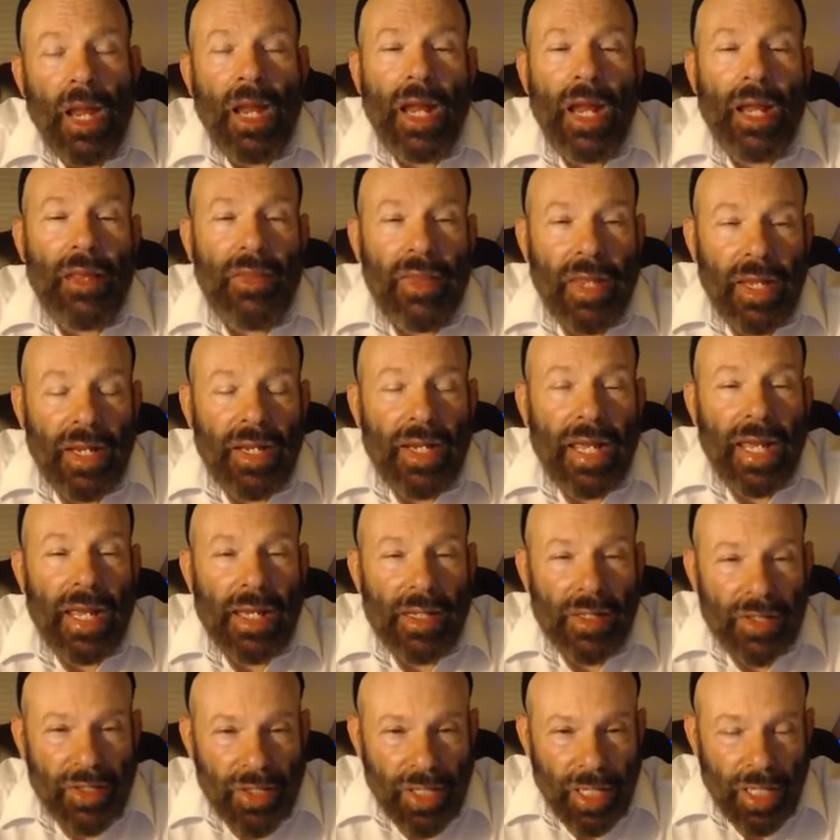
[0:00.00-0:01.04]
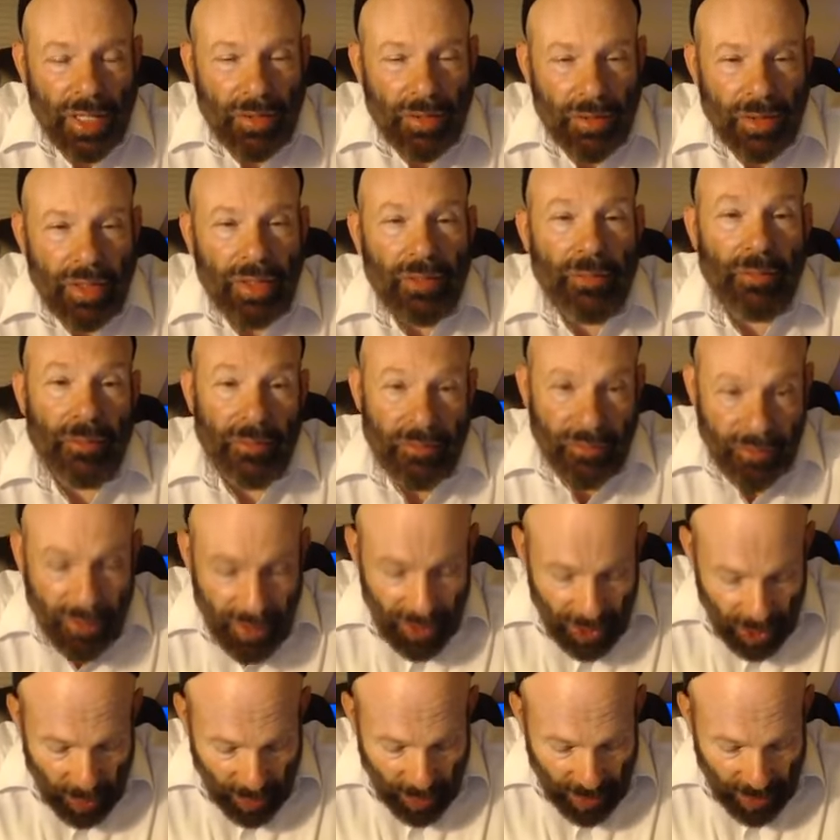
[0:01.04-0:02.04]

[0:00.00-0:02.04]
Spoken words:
And then as I finish